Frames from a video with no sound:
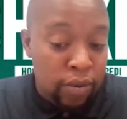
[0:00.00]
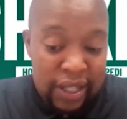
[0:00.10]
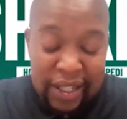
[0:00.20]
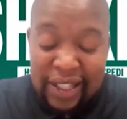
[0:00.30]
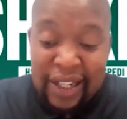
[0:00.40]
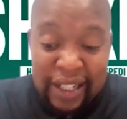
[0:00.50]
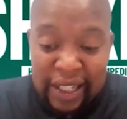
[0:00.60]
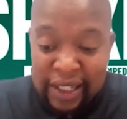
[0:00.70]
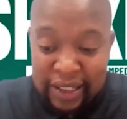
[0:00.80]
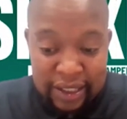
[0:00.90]
don't think the
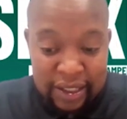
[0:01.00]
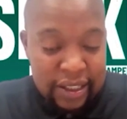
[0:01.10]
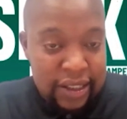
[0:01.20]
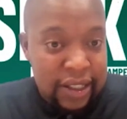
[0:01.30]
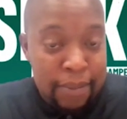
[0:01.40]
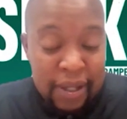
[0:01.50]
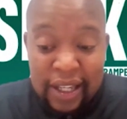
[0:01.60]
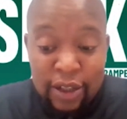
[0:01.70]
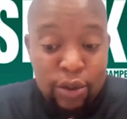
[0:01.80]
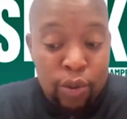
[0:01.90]
league is necessarily
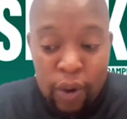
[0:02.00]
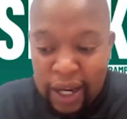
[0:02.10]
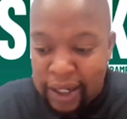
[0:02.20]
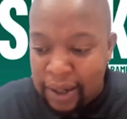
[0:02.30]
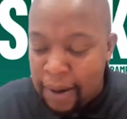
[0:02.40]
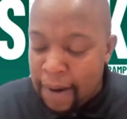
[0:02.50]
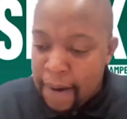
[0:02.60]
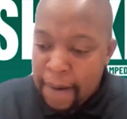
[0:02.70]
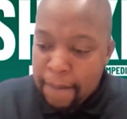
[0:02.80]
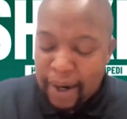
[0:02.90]
something they should win.
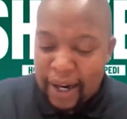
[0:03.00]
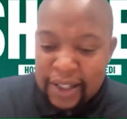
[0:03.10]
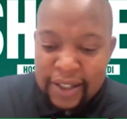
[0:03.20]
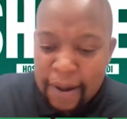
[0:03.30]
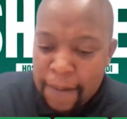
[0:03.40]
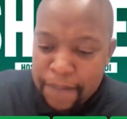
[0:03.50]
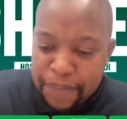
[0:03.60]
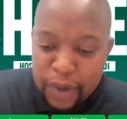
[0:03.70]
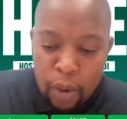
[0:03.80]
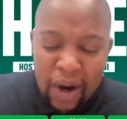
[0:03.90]
But
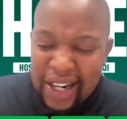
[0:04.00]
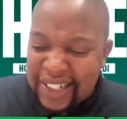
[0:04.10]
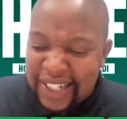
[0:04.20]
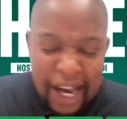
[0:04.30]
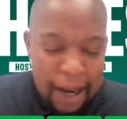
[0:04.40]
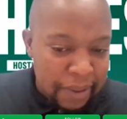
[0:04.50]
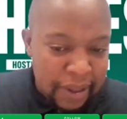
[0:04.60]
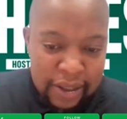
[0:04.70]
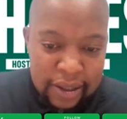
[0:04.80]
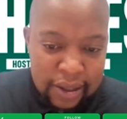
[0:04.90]
what has
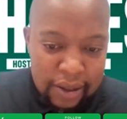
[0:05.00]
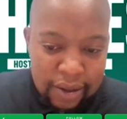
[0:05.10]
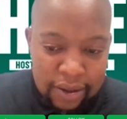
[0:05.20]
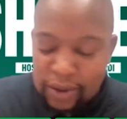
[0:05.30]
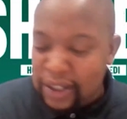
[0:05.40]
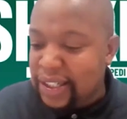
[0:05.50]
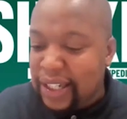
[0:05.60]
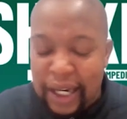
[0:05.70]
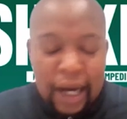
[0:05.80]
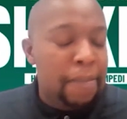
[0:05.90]
happened to
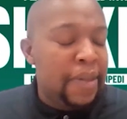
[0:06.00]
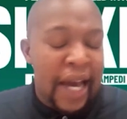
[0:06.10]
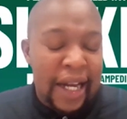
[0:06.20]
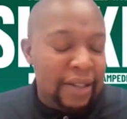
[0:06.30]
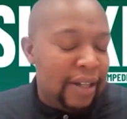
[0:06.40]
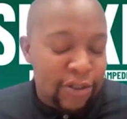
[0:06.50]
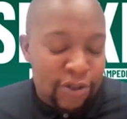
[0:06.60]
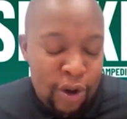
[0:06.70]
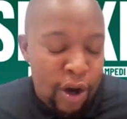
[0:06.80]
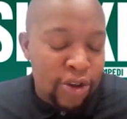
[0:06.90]
this club that
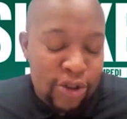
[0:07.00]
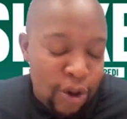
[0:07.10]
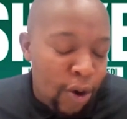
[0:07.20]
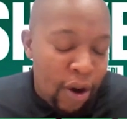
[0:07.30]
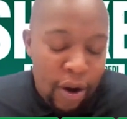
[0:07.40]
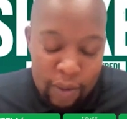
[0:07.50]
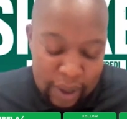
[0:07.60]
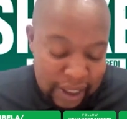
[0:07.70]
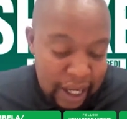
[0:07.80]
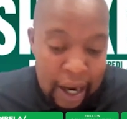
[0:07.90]
has gone so long
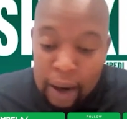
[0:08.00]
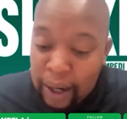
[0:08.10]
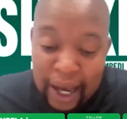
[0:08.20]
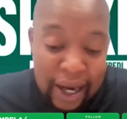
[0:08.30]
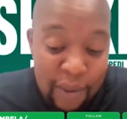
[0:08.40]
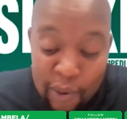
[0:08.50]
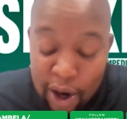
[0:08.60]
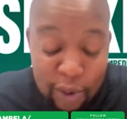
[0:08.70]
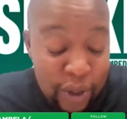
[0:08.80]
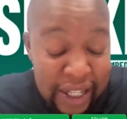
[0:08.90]
with now like
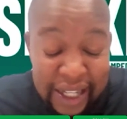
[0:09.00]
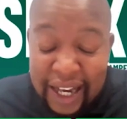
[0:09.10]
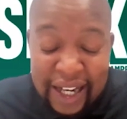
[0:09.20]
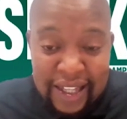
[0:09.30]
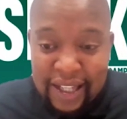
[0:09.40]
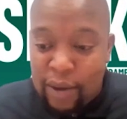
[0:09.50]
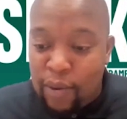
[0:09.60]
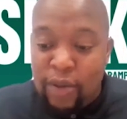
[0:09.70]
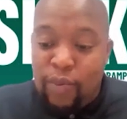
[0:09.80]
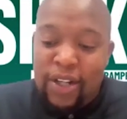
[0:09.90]
not winning anything?
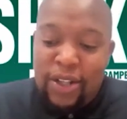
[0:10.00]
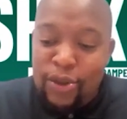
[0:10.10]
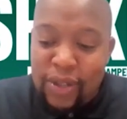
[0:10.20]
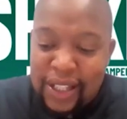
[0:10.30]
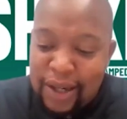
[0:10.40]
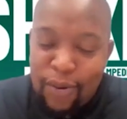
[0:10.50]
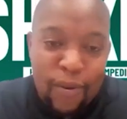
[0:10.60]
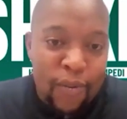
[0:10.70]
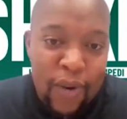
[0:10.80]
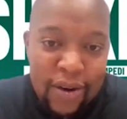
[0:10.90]
What do you think
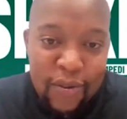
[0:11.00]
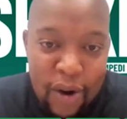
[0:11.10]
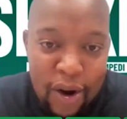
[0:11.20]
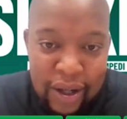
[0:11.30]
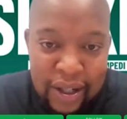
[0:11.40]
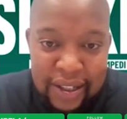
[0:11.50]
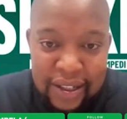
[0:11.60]
went wrong?